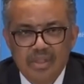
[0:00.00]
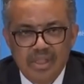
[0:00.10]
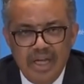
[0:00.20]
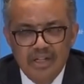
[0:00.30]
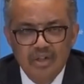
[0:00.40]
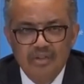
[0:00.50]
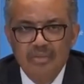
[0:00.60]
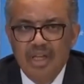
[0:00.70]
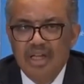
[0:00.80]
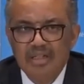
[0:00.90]
tens of
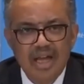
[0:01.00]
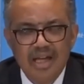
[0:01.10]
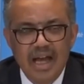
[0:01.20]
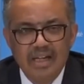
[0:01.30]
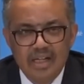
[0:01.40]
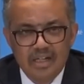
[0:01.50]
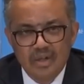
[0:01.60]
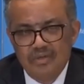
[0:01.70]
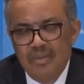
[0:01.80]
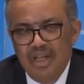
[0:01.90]
millions, hundreds
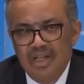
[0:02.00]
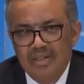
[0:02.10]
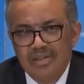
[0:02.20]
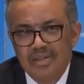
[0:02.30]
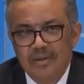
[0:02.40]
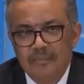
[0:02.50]
of millions.